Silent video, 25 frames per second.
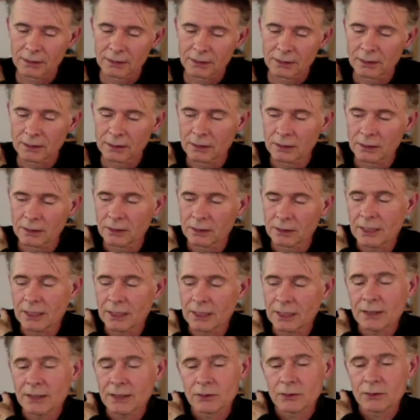the
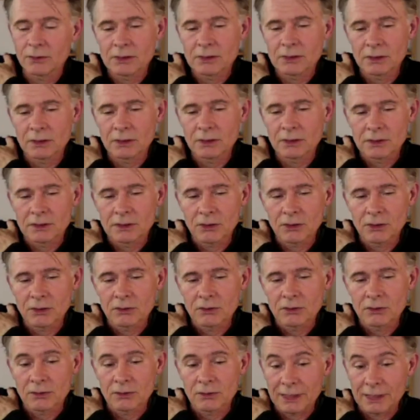deltoid is
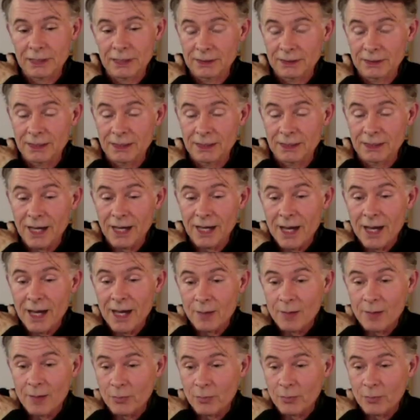contracting
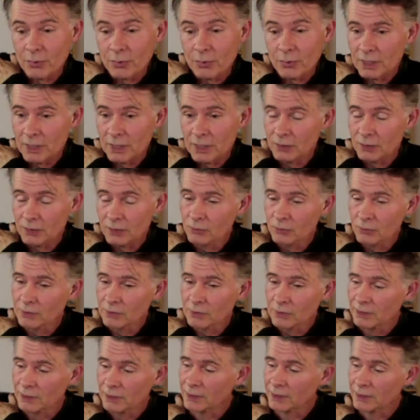up, can you
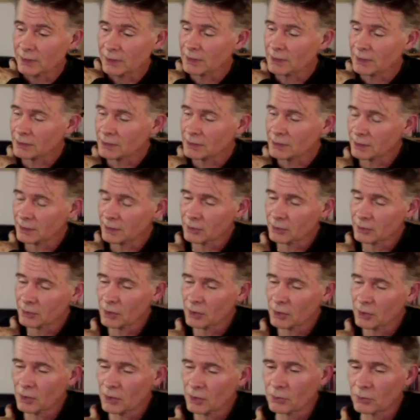release the
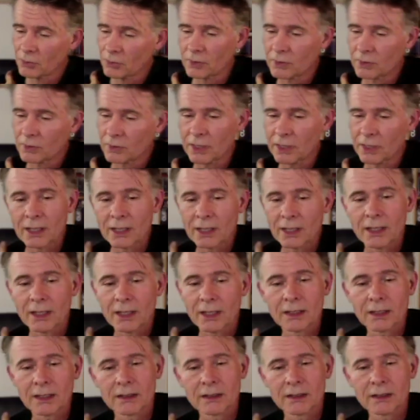tone and
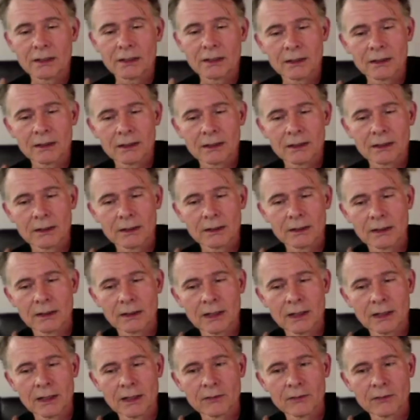then
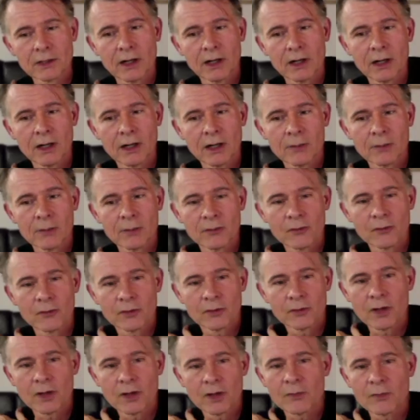lift the arm
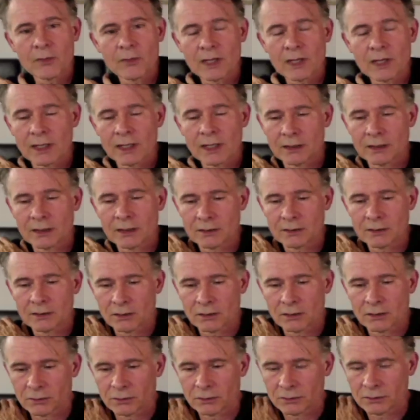from the
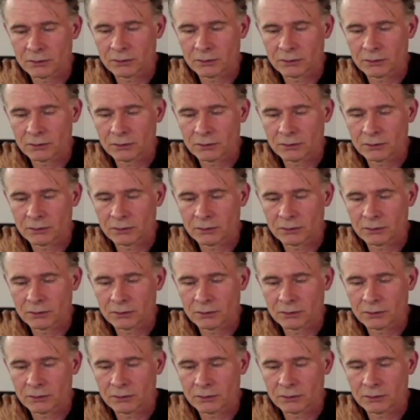undertone?